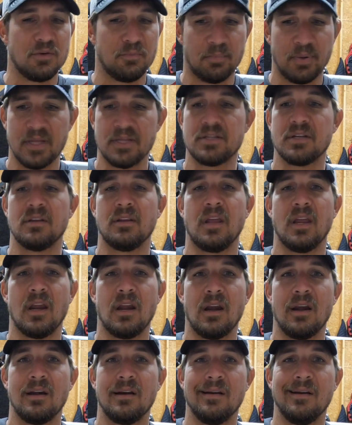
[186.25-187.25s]
You pitch in
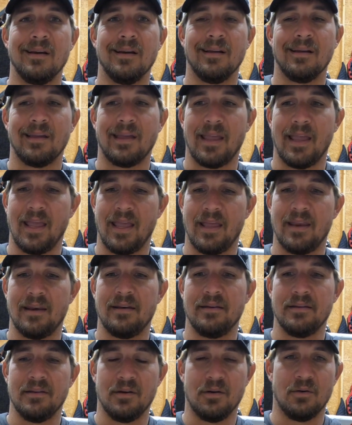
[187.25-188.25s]
there,
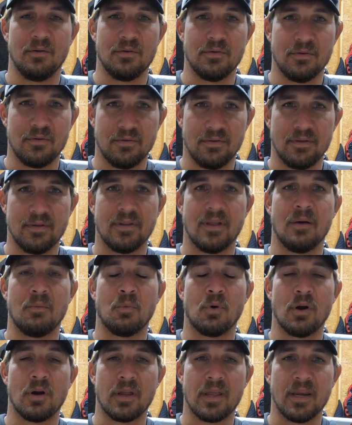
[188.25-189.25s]
and I'm
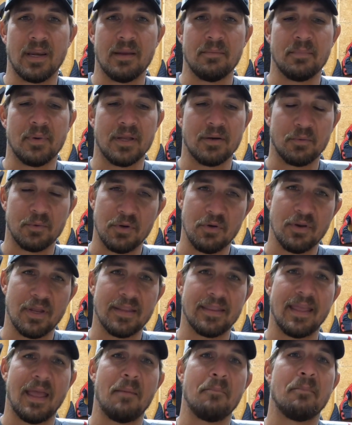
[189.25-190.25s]
working it, but when you
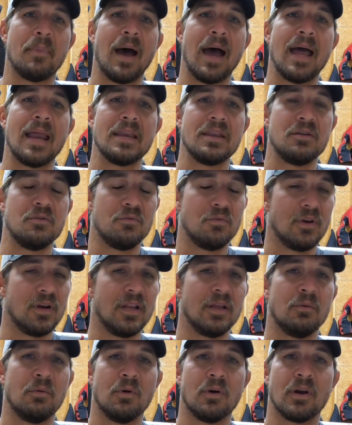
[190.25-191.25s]
get that bite, you
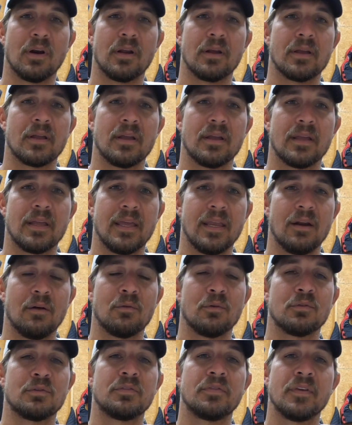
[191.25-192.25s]
really want to get
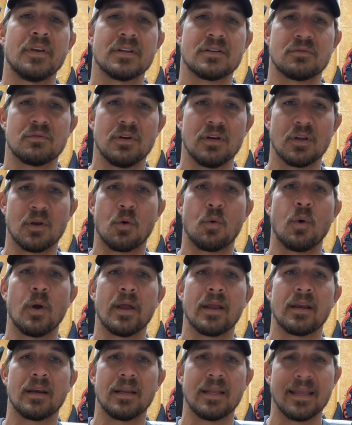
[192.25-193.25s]
on those fish really
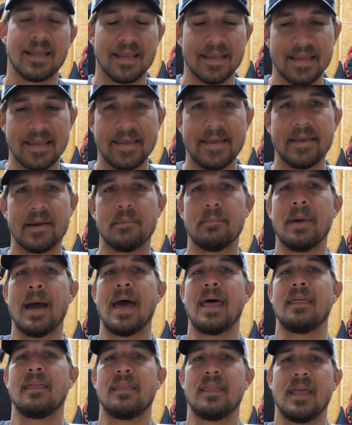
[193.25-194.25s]
quickly and get them
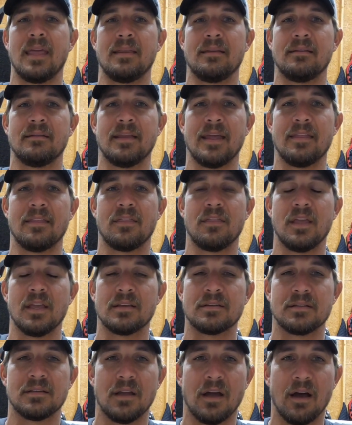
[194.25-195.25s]
out of that
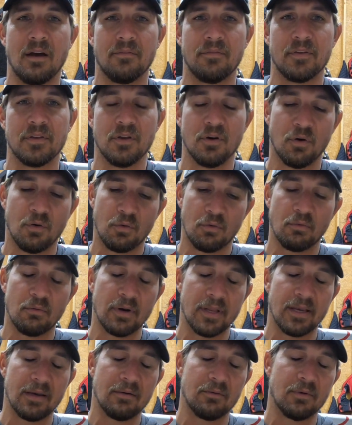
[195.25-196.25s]
thick stuff, and you don't
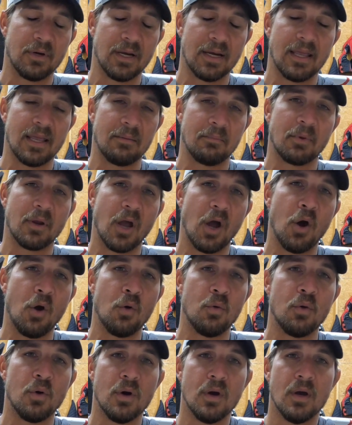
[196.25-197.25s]
want to really let them go